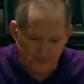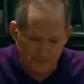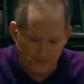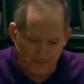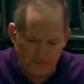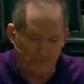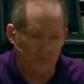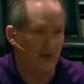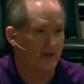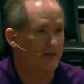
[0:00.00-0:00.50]

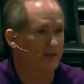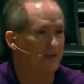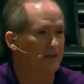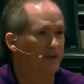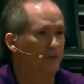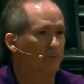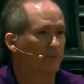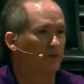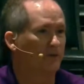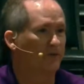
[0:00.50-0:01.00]
if I can
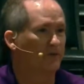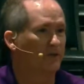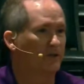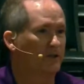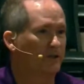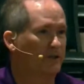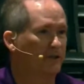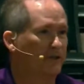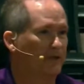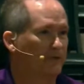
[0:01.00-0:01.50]
get one of those
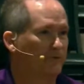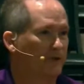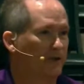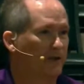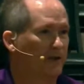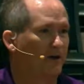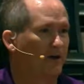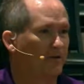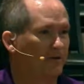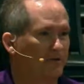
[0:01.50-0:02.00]
little electric
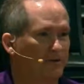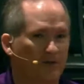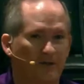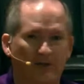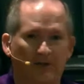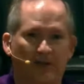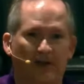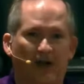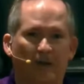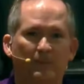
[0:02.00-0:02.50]
cars,
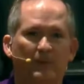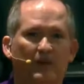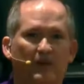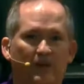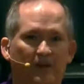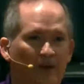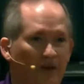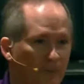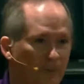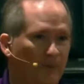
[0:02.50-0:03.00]
I'm going
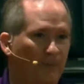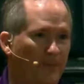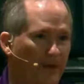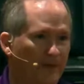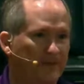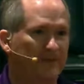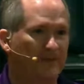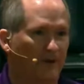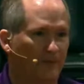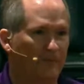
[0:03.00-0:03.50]
to humble
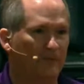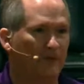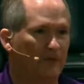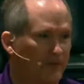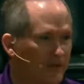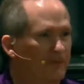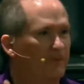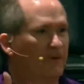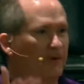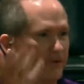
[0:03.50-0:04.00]
myself and
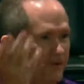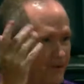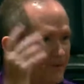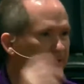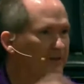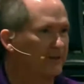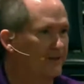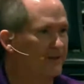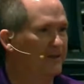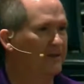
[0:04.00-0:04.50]
get one of those,
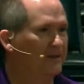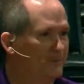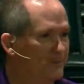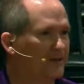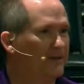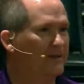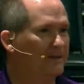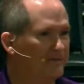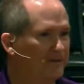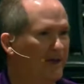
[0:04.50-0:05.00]

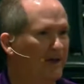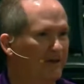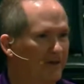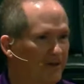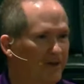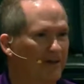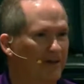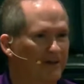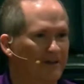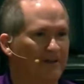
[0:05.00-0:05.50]
believe that or
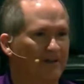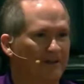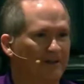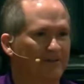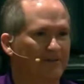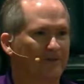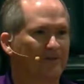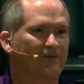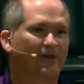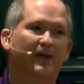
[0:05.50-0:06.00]
not,
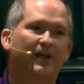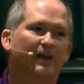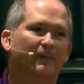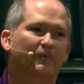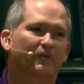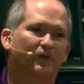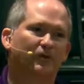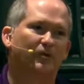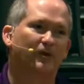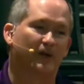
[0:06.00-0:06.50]
So Jenny, I'm
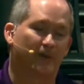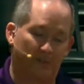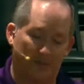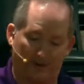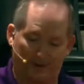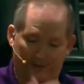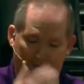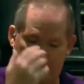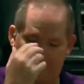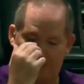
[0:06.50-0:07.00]
sure will get a
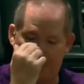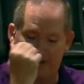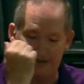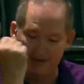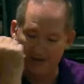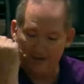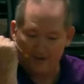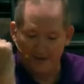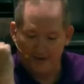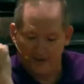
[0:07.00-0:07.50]
picture of that.
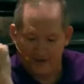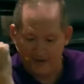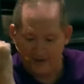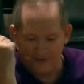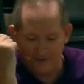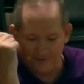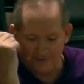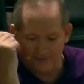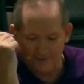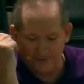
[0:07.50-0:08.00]

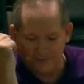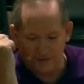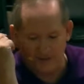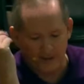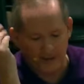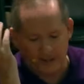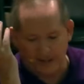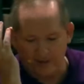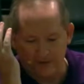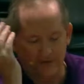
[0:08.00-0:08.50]

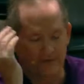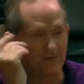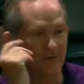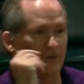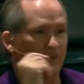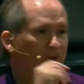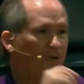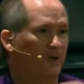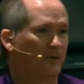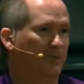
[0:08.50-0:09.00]
But I just
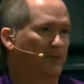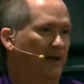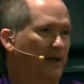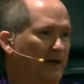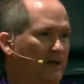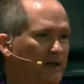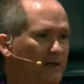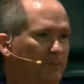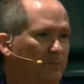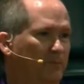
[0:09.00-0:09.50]
don't know if I
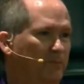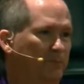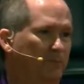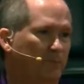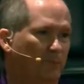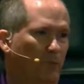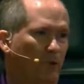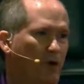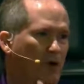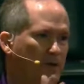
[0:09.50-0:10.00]
can
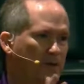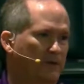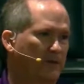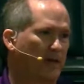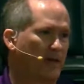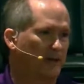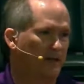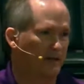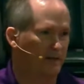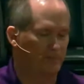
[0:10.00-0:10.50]
walk
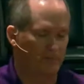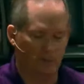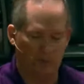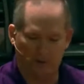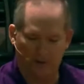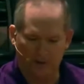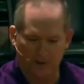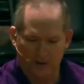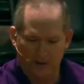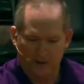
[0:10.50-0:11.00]
that
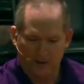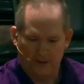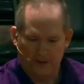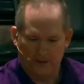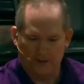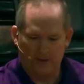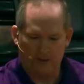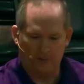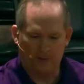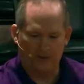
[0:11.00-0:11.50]
anymore,
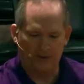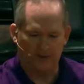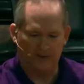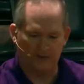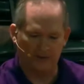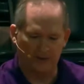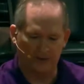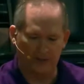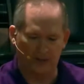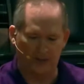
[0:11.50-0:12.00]
and I want to
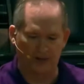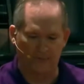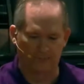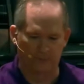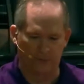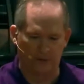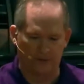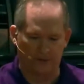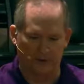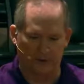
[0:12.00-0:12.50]
see
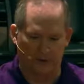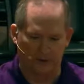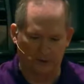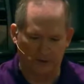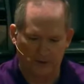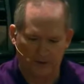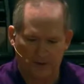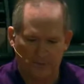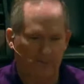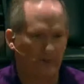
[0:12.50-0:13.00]
everything.
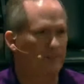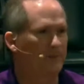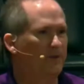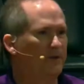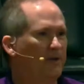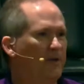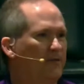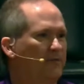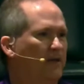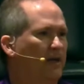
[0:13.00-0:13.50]
Maybe
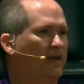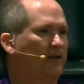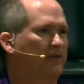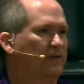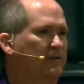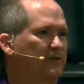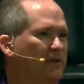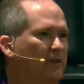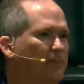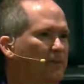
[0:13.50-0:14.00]
they'll have like a
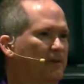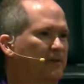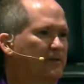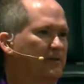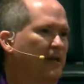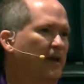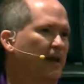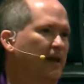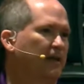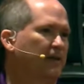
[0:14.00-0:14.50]
slip and
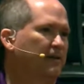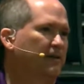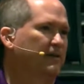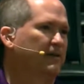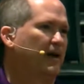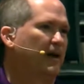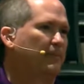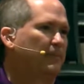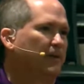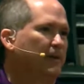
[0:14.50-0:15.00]
slide at the
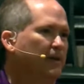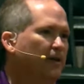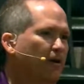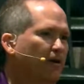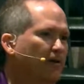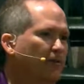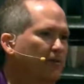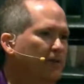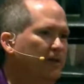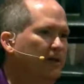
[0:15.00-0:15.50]
top of the
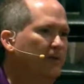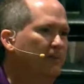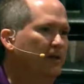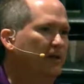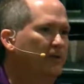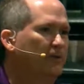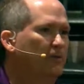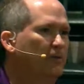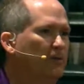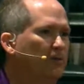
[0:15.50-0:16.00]
Ark. Wouldn't that
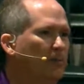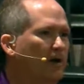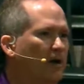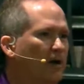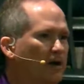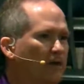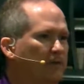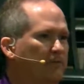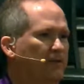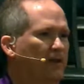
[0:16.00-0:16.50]
be cool,
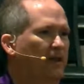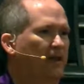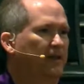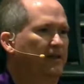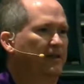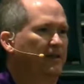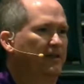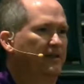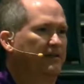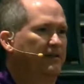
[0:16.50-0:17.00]
Brock, if they had
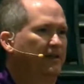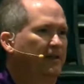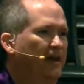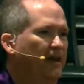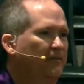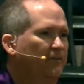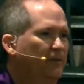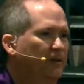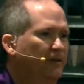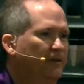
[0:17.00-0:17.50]
that? Do they
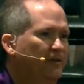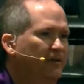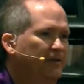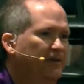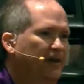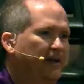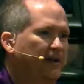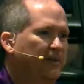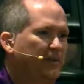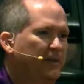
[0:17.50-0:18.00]
have one of
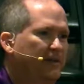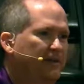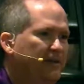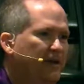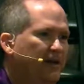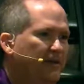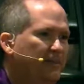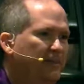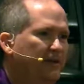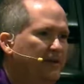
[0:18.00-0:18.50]
those like up at the
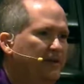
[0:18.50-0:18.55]
top?